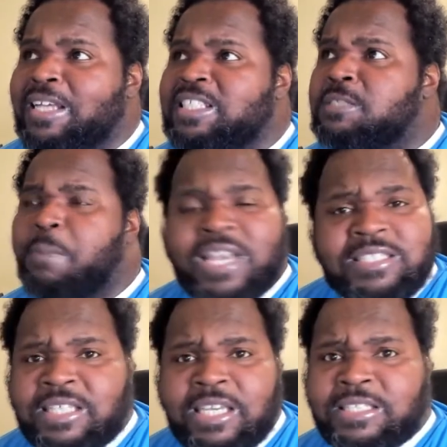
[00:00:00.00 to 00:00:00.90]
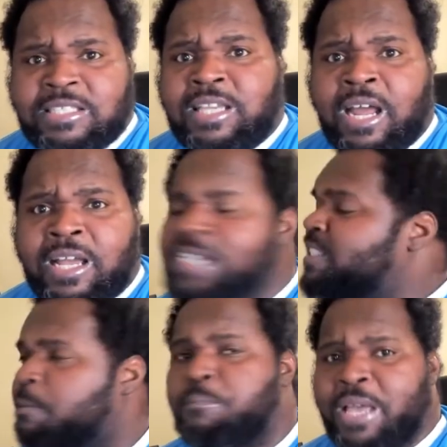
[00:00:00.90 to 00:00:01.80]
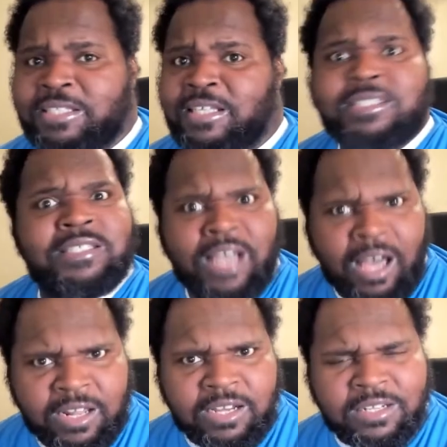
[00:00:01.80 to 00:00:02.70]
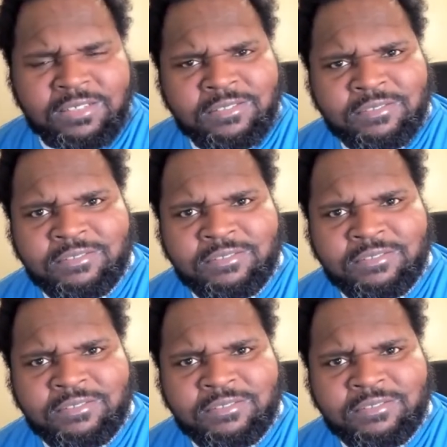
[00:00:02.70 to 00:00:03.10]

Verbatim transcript: Spicy asada is the best asada.